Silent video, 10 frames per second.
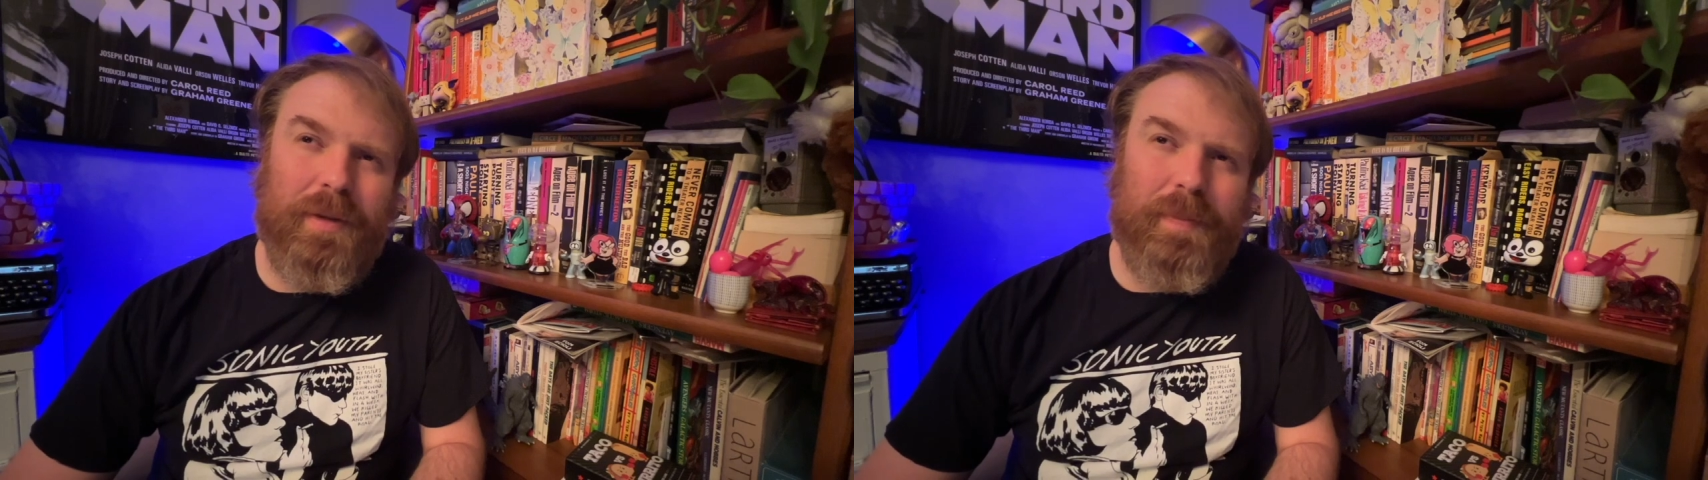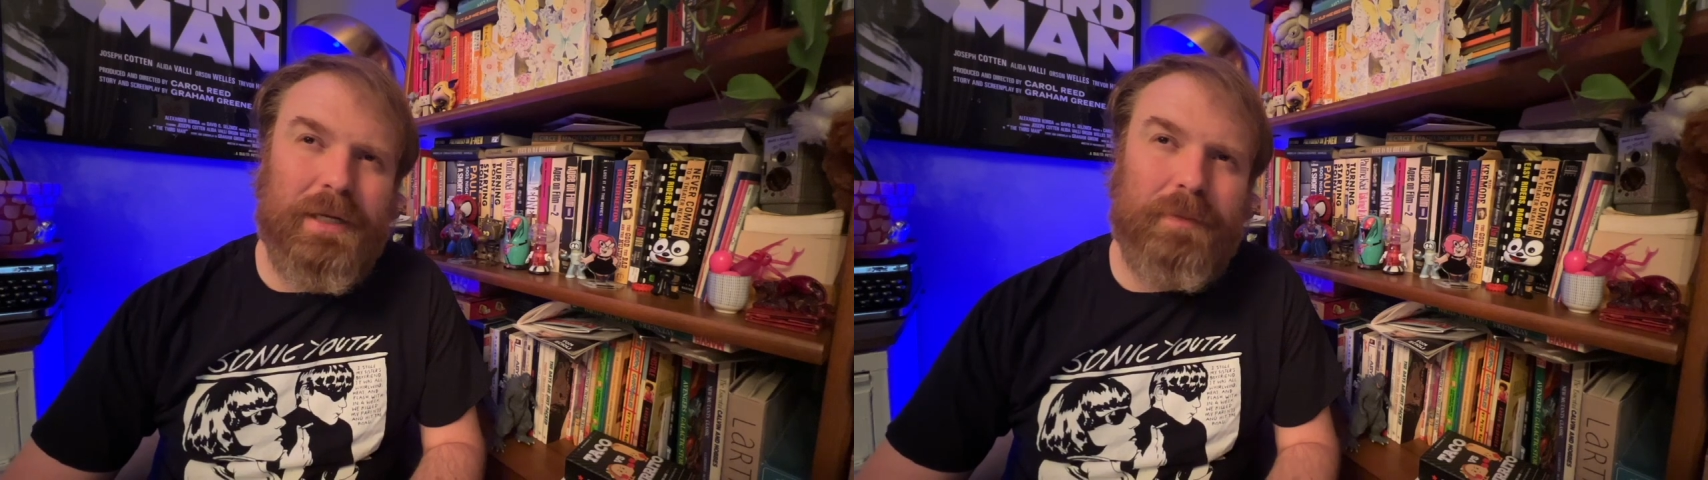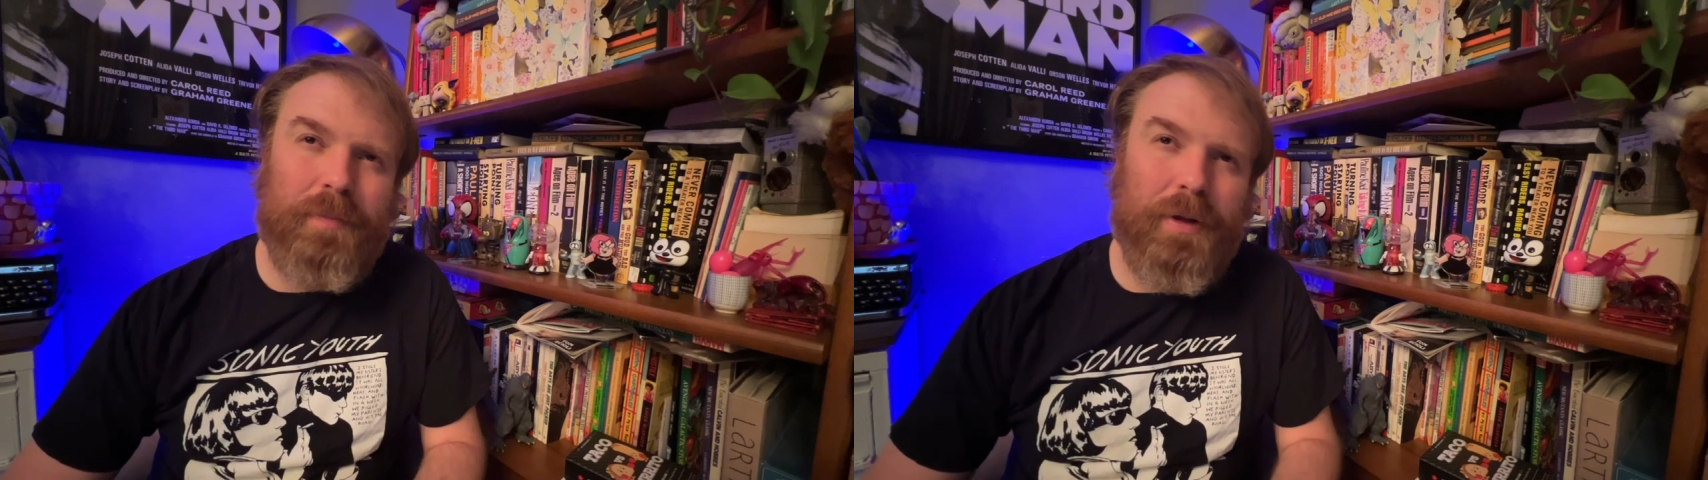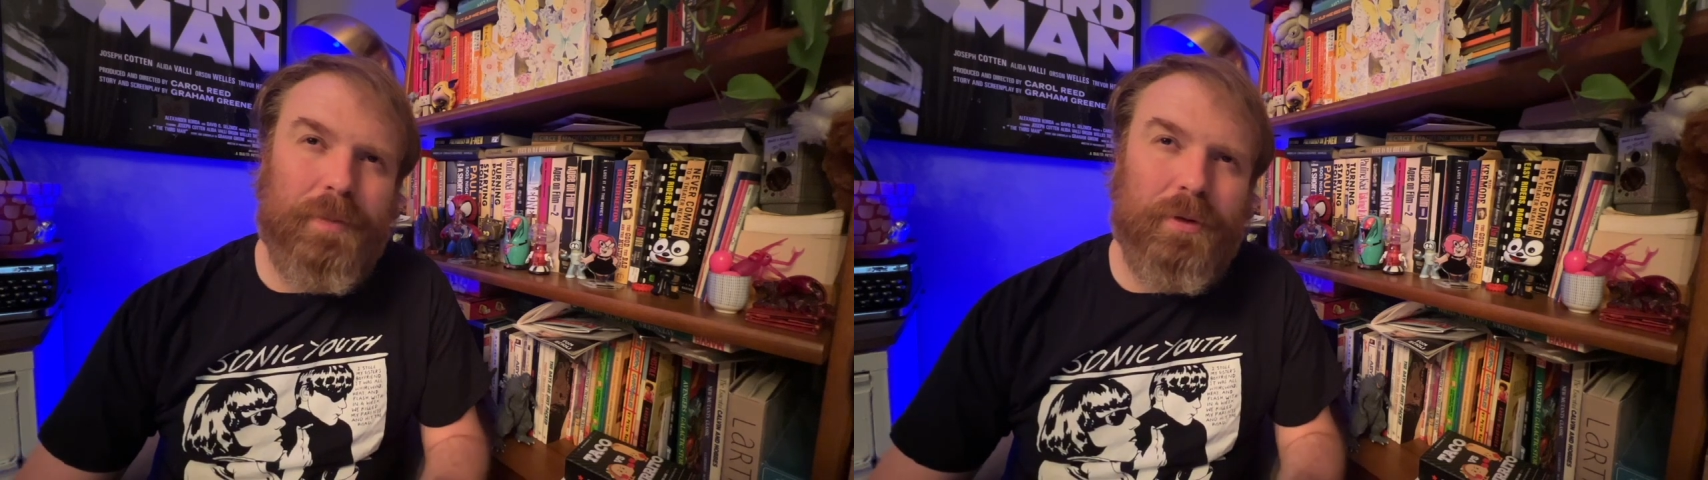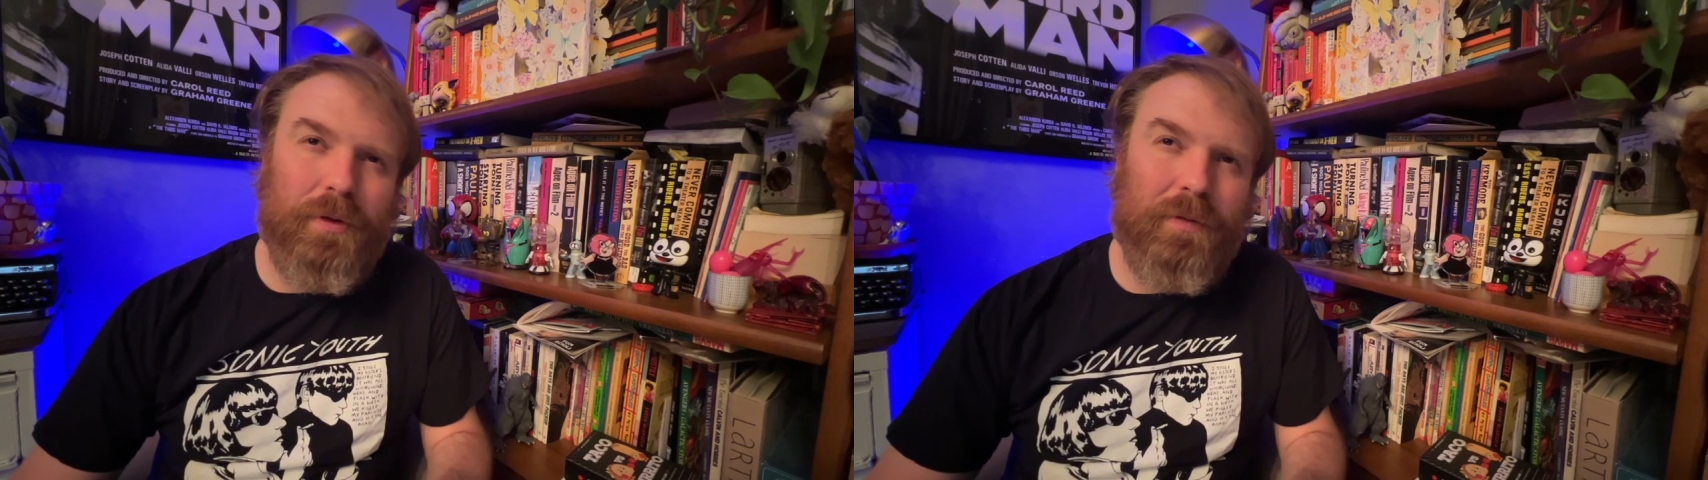a big
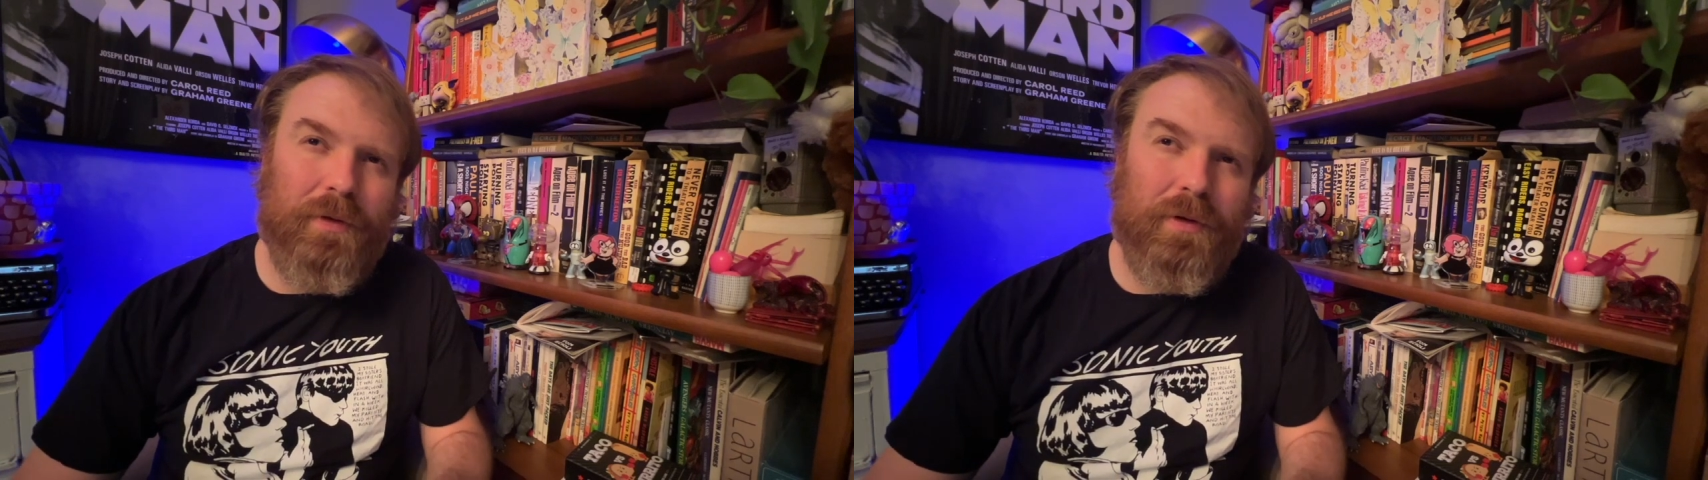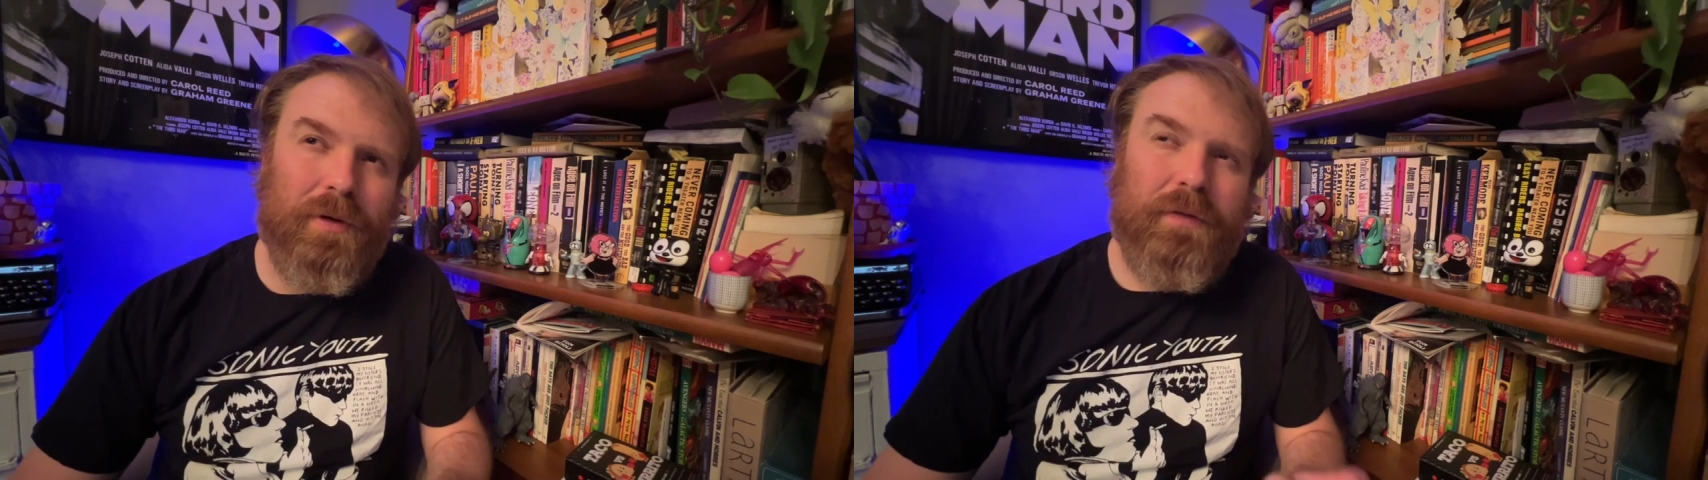bubble over